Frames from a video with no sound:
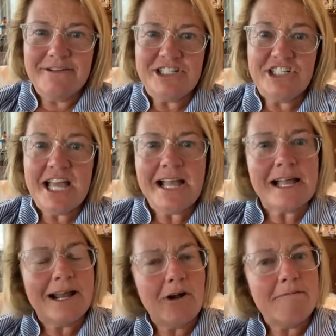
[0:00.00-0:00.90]
a
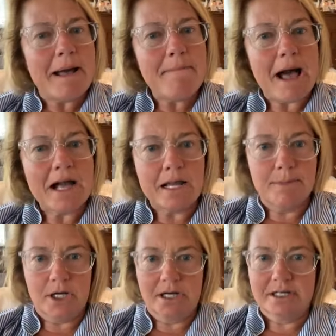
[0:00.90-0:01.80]
check? I don't have my
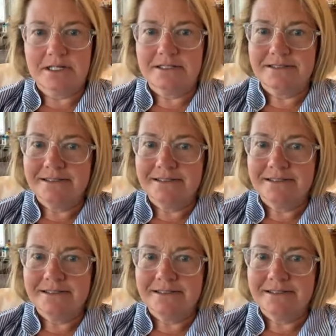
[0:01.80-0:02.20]
pocketbook.